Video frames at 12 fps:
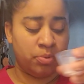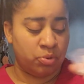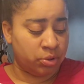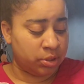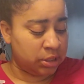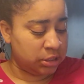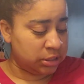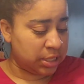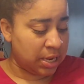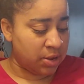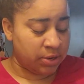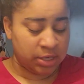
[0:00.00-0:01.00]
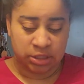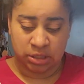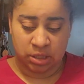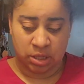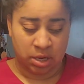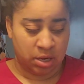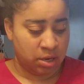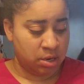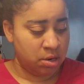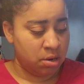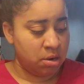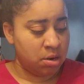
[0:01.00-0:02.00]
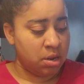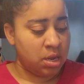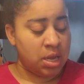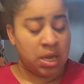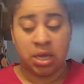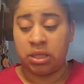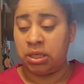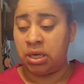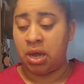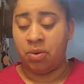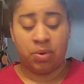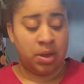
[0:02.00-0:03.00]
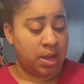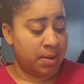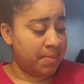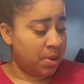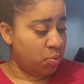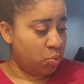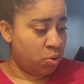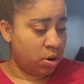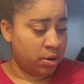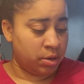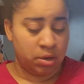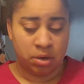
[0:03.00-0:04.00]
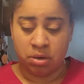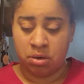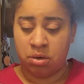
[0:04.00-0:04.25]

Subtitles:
pour this down into there, and then I will add my water.